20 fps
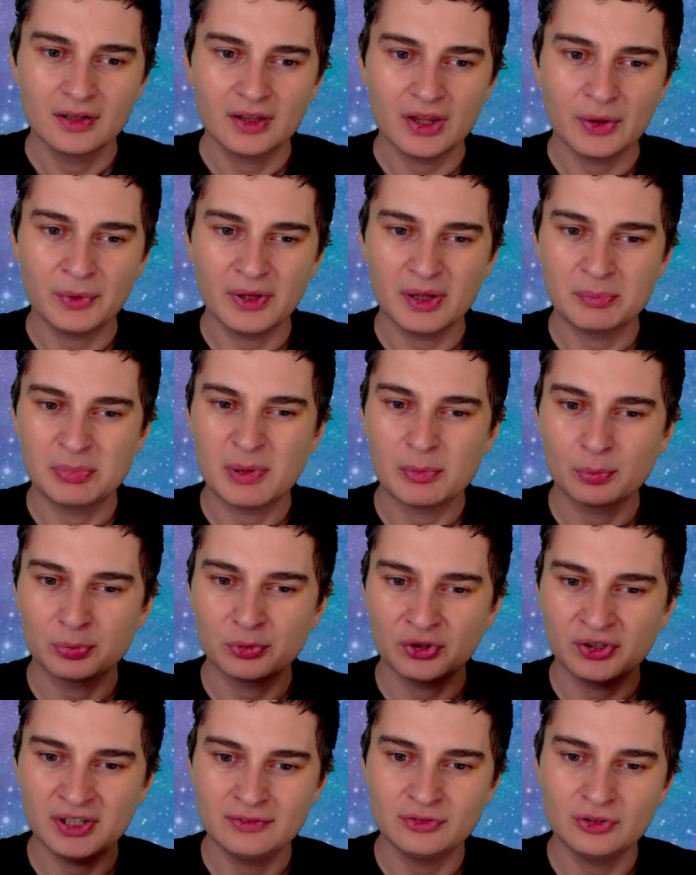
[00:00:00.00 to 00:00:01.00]
the way that people
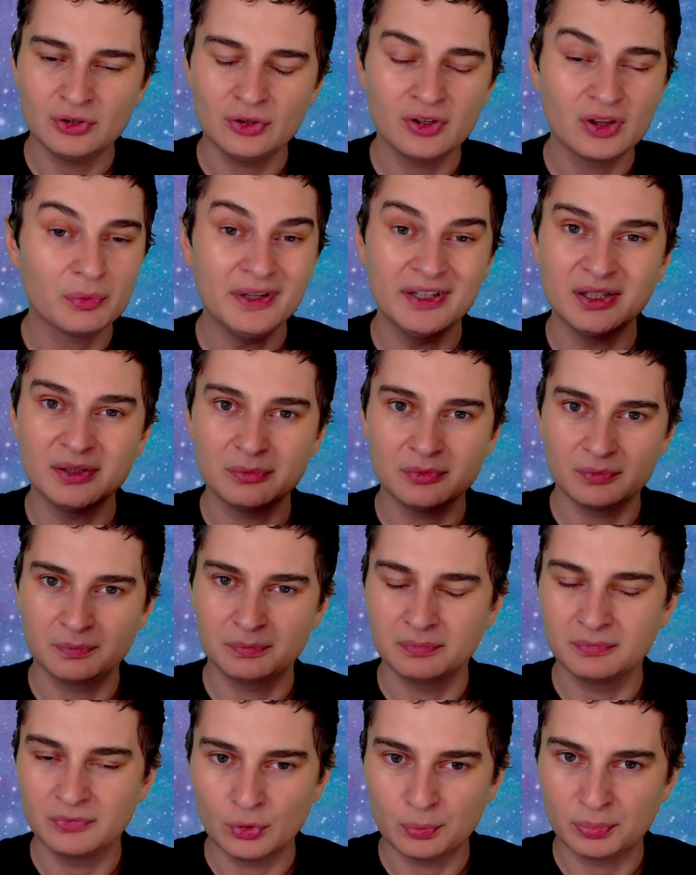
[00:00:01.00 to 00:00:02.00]
perceive you, the way that
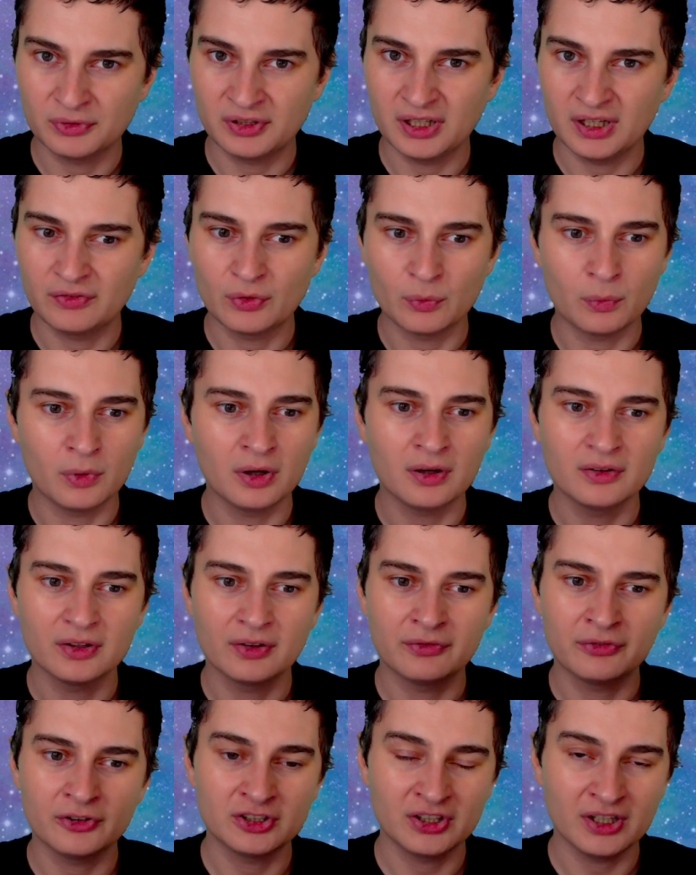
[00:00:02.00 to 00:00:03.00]
you perceive the world. The
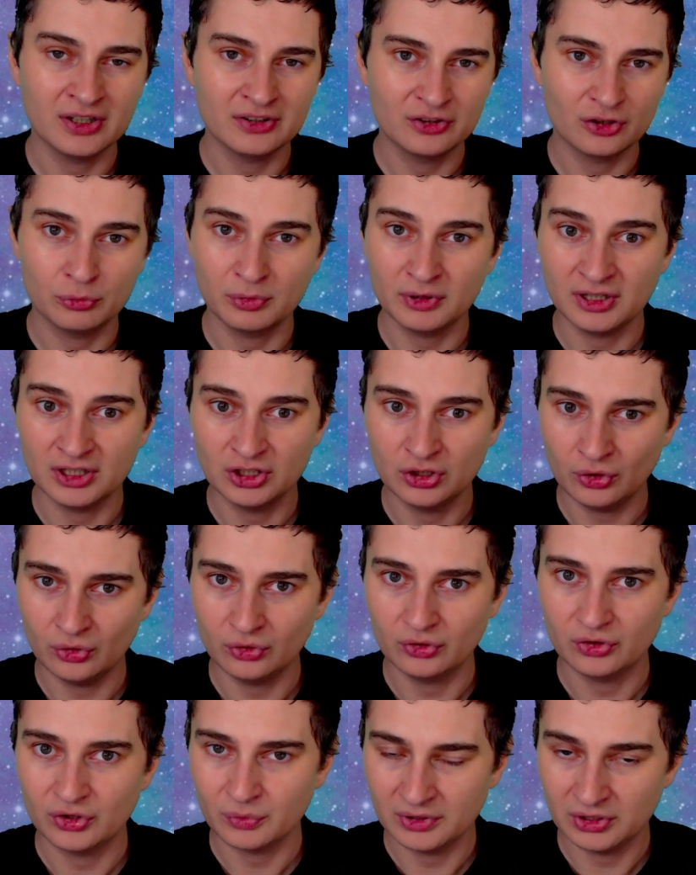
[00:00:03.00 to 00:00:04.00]
first house is really you.
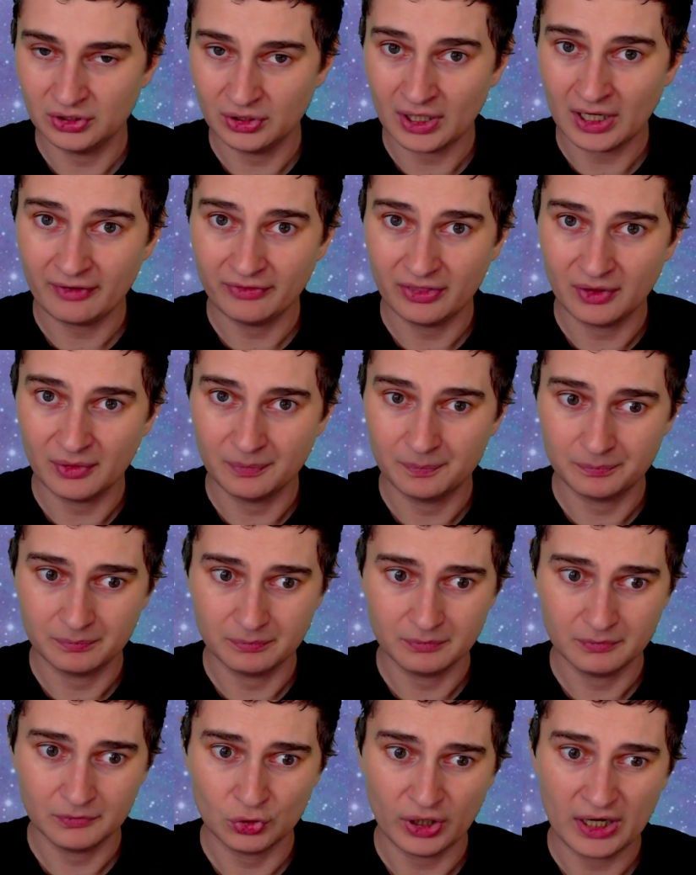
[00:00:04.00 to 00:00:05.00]
So when you have
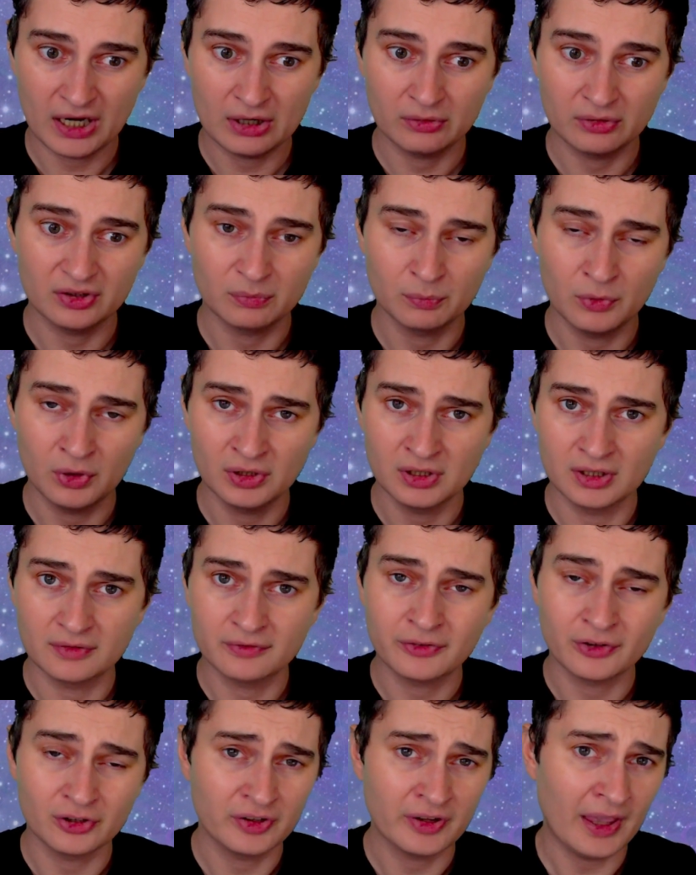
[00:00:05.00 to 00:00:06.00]
your Aries Moon in the
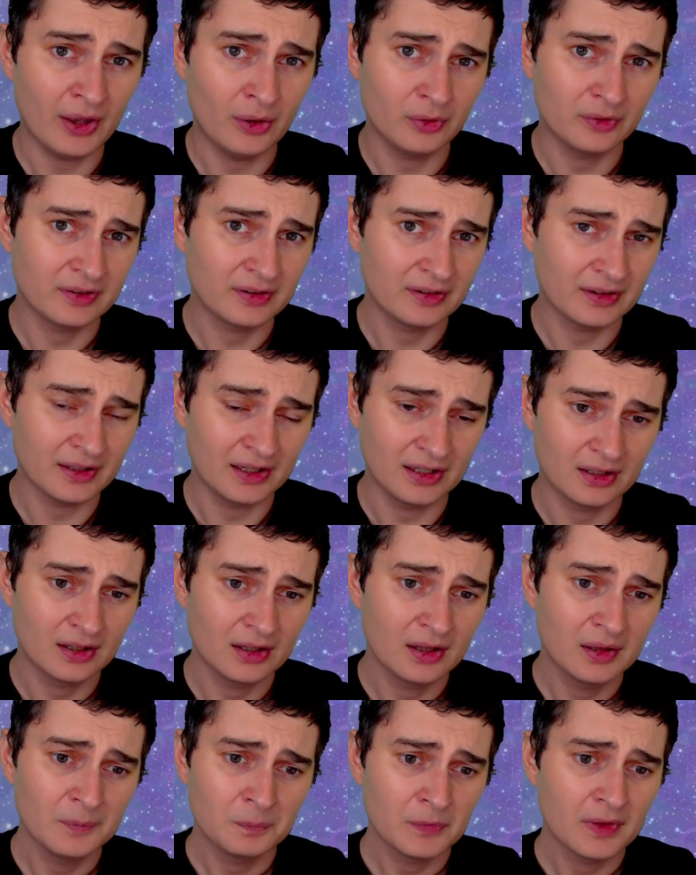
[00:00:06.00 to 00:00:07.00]
first house, like
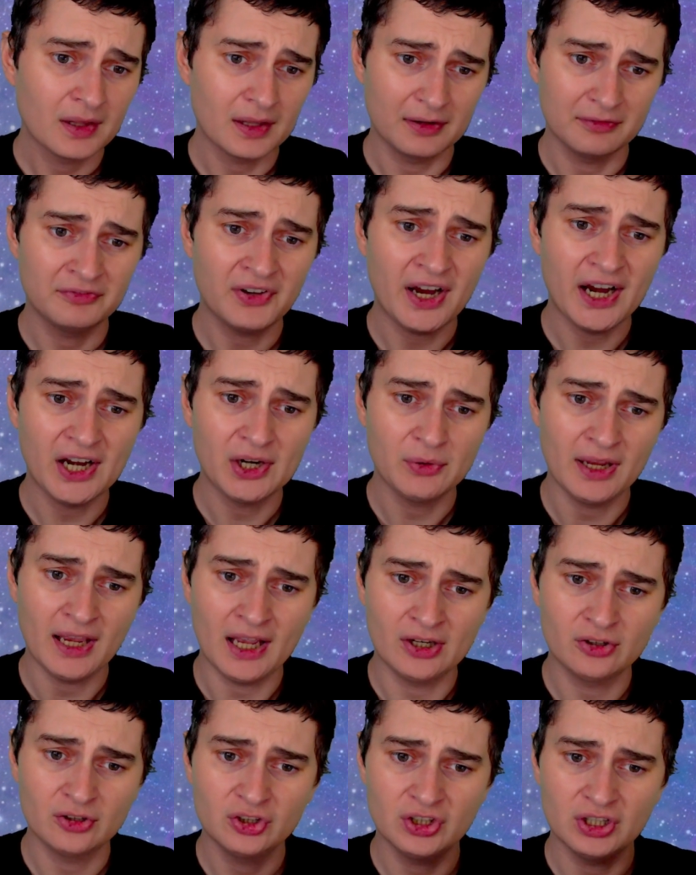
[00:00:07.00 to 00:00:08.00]
that fiery
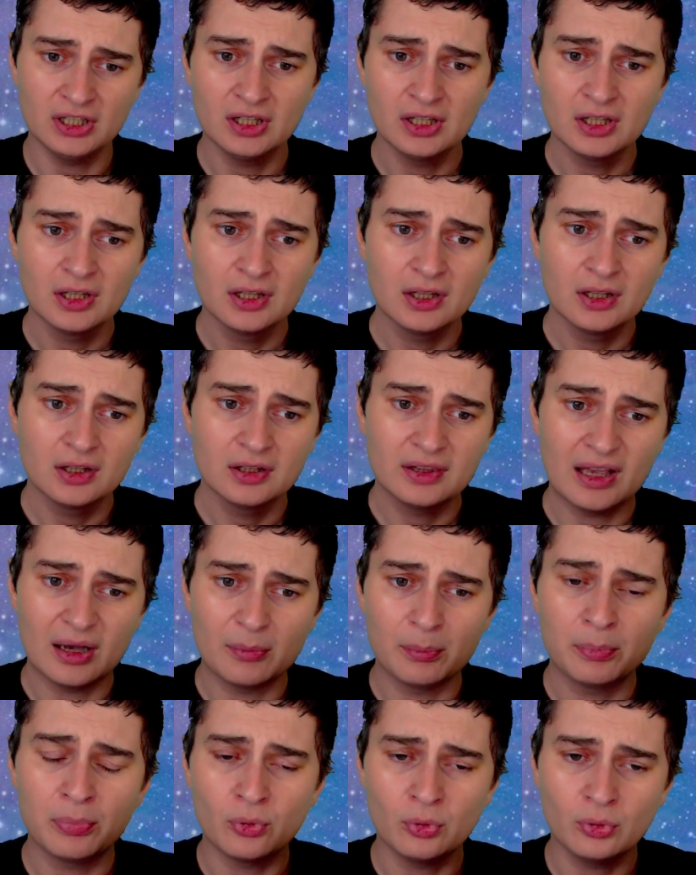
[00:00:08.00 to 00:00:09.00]
energy,
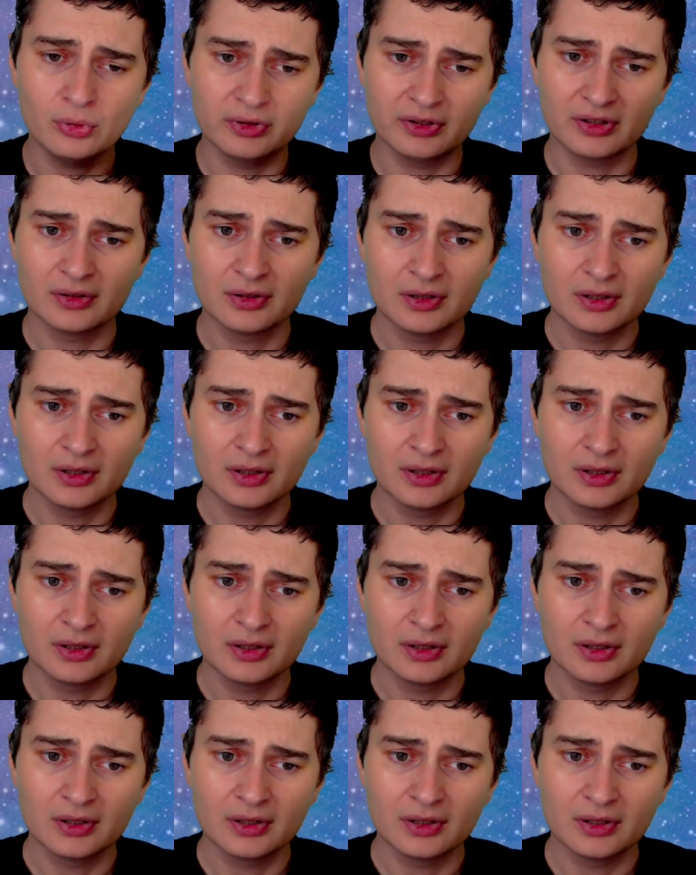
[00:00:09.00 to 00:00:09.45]
that bold